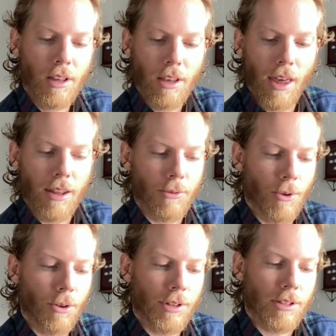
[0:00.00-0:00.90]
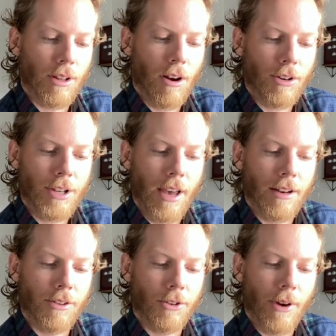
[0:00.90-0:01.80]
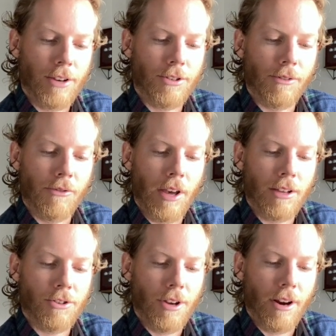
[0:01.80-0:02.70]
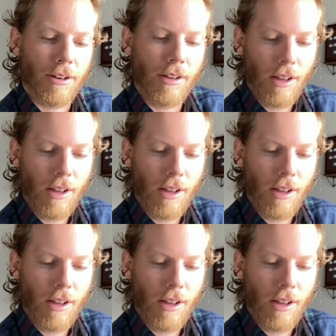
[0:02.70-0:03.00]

and he rolled his large head in the direction of a vacant chair.